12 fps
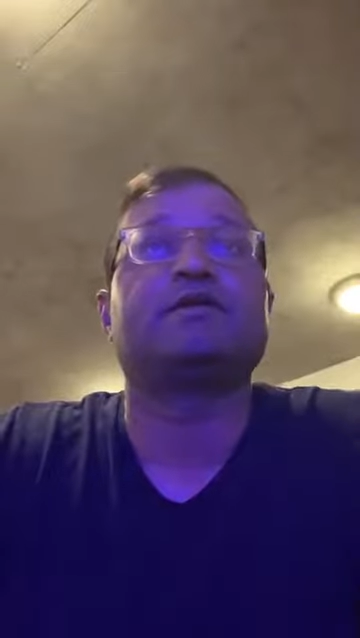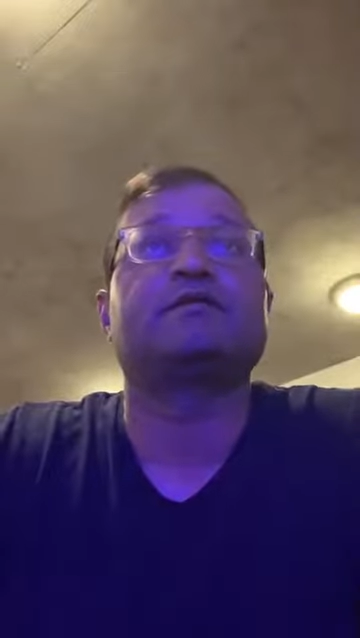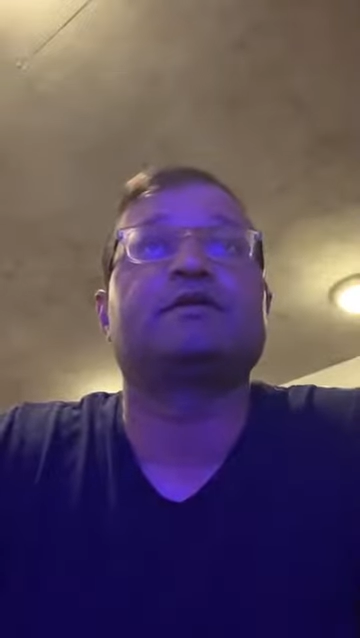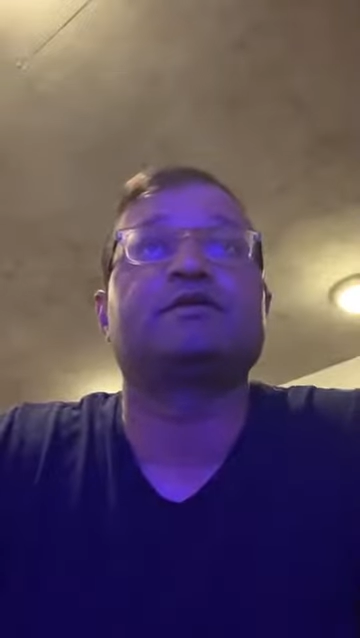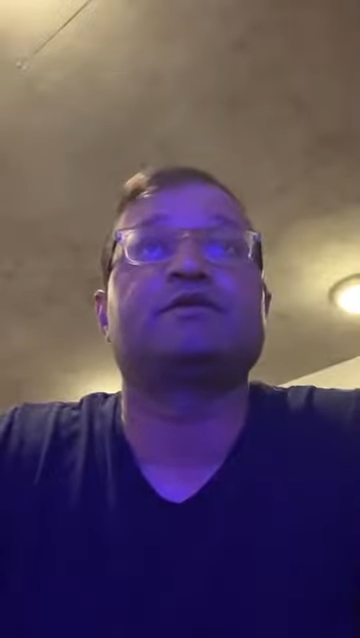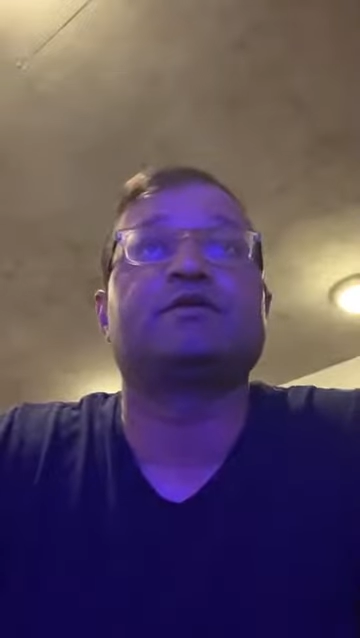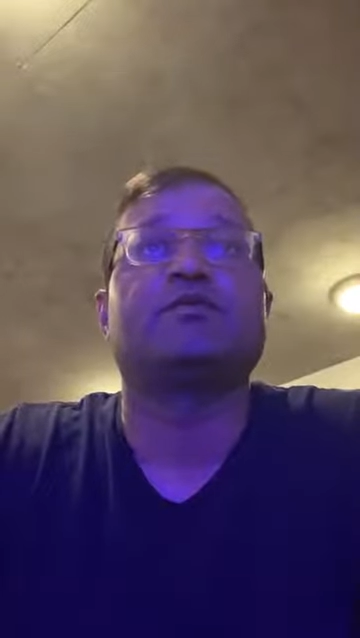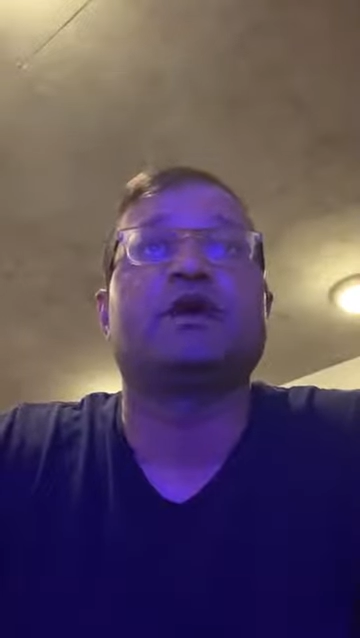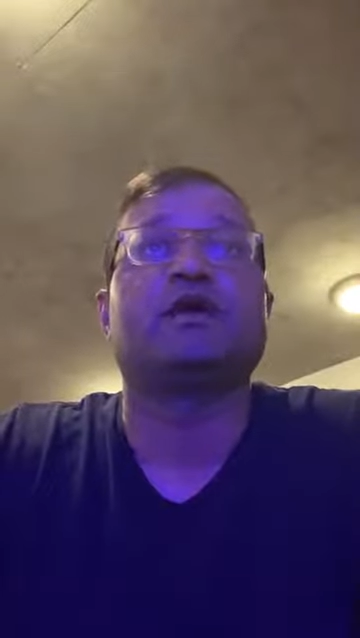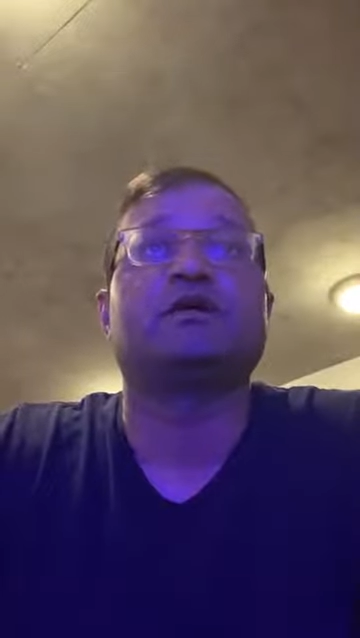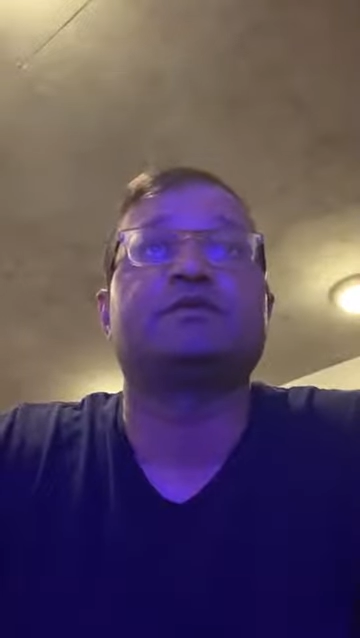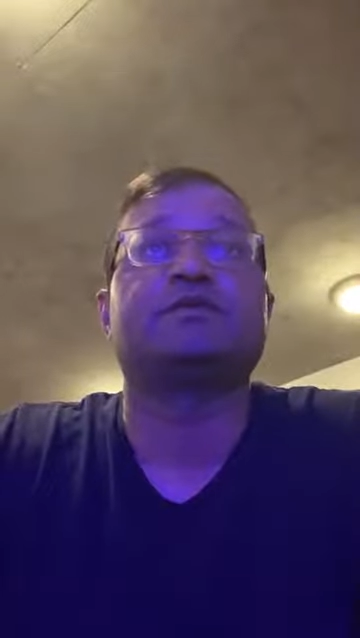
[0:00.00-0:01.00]
I think it's been a
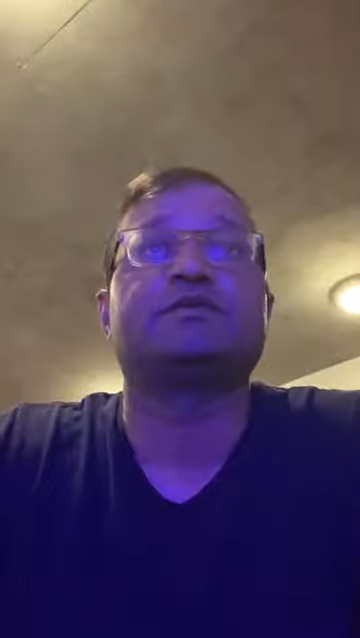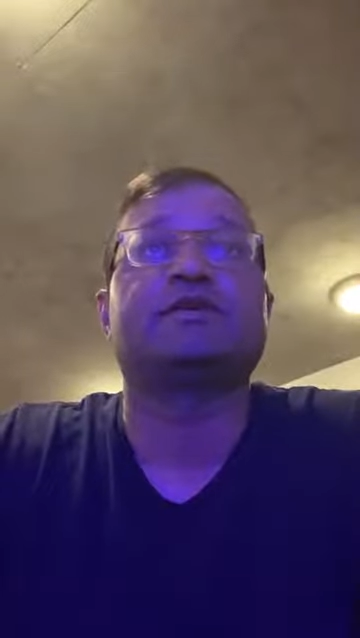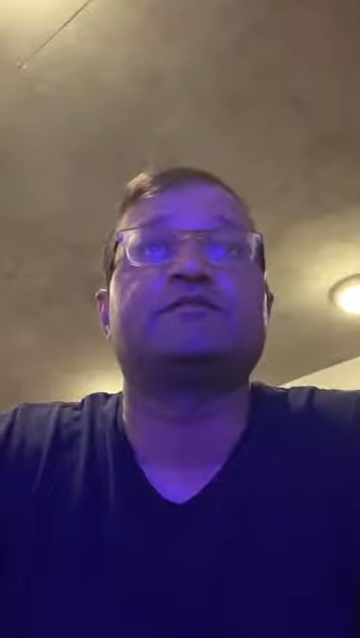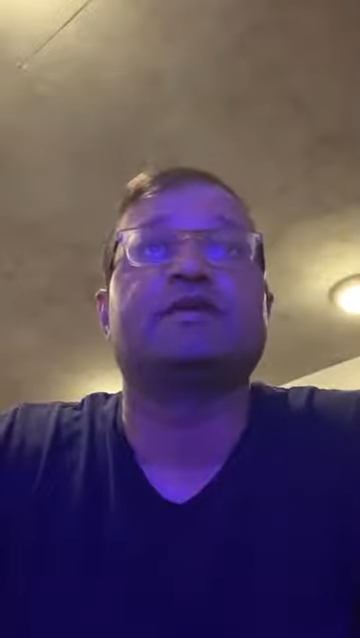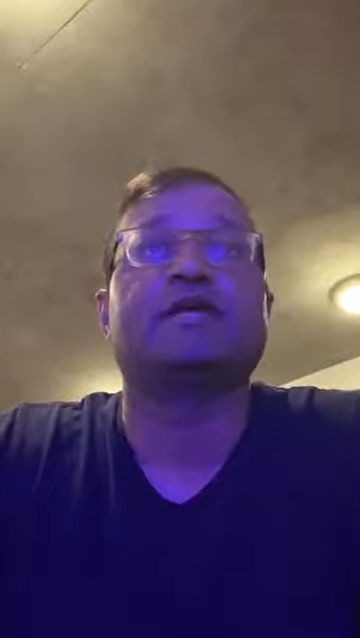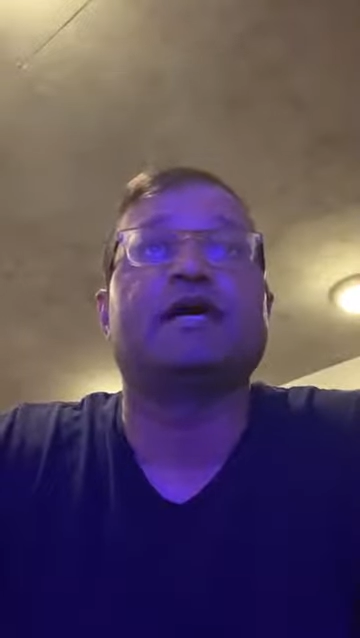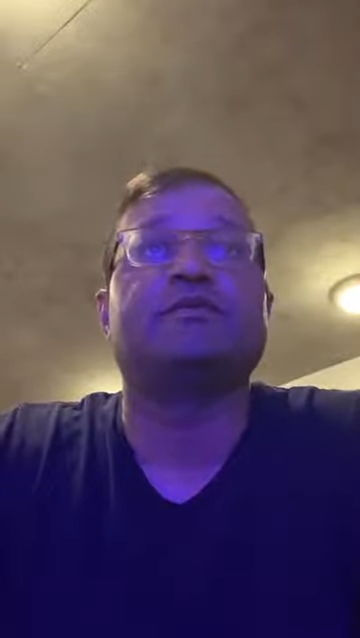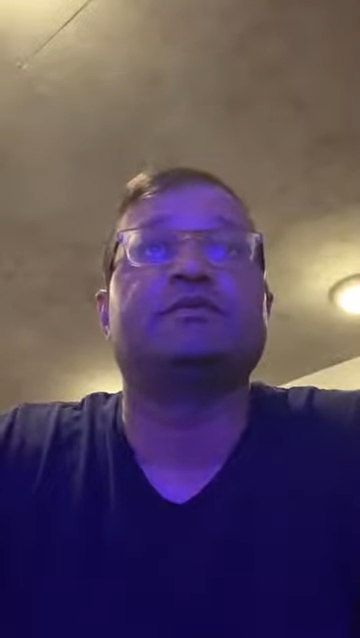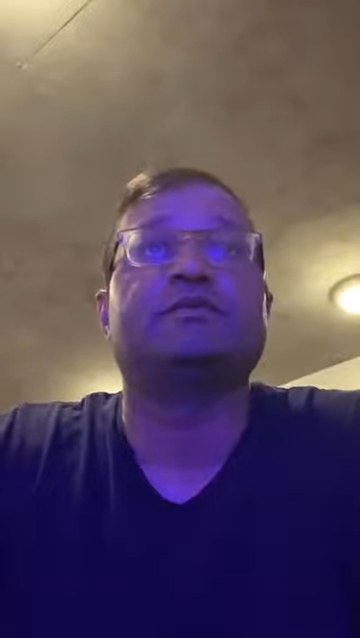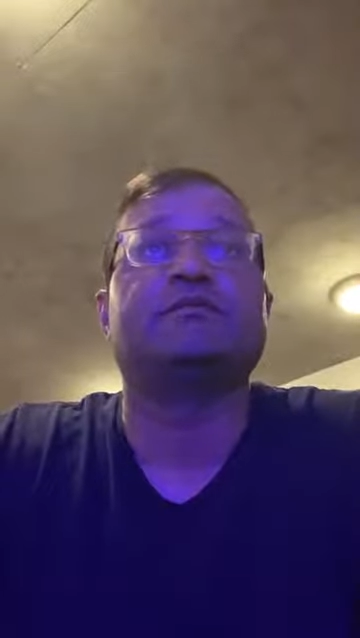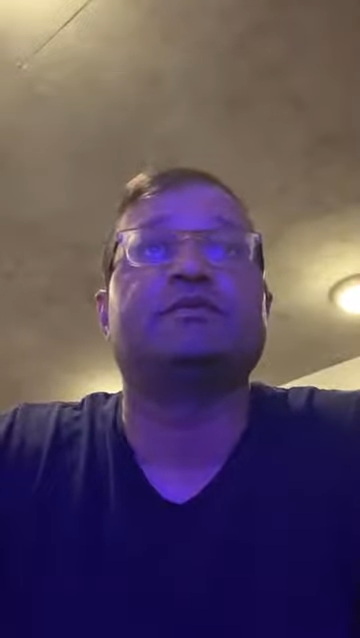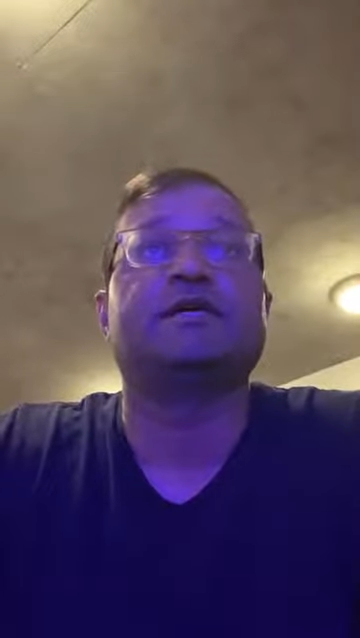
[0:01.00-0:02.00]
while since I've done that
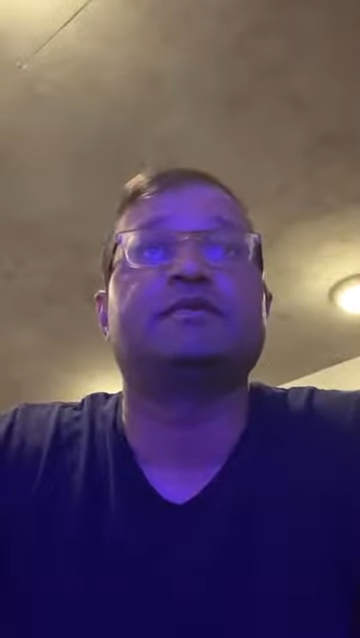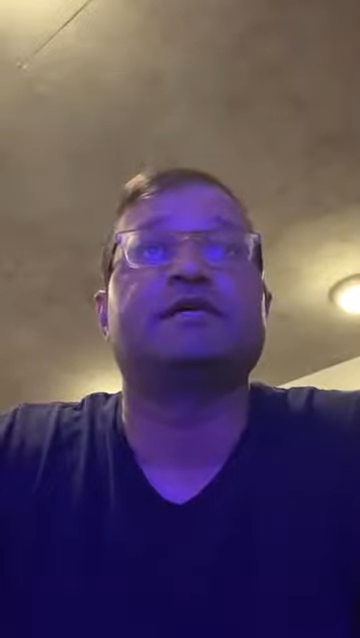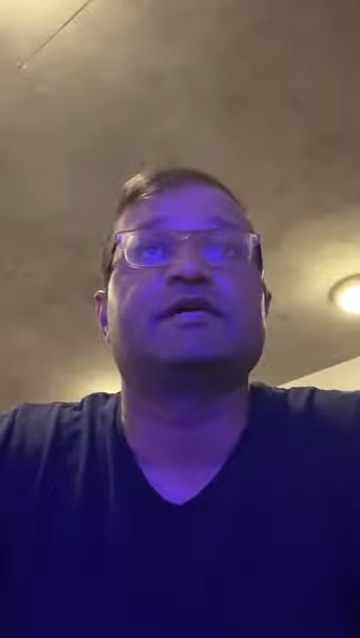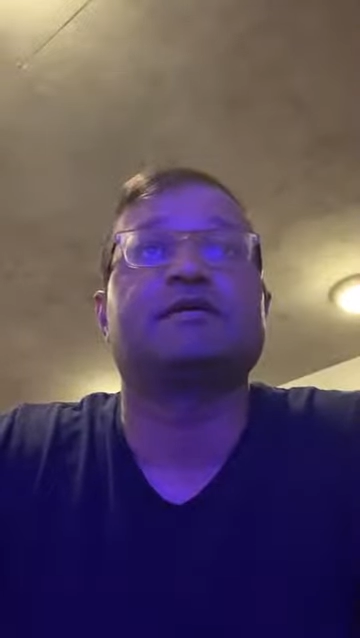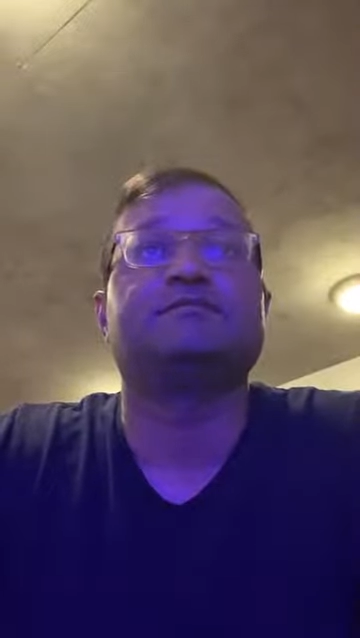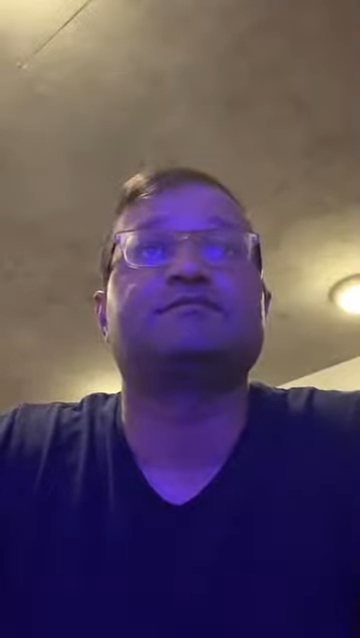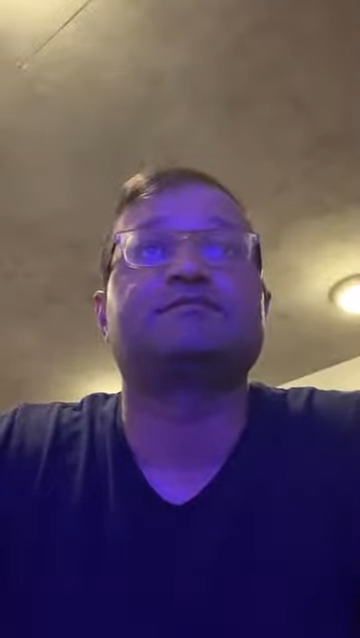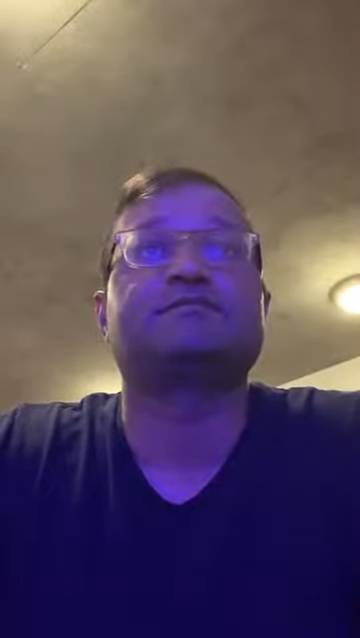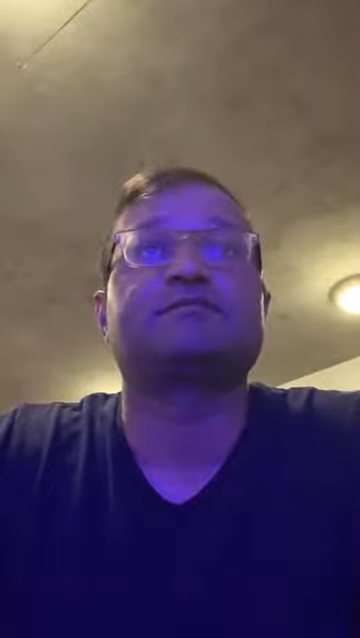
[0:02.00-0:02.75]
one, but um,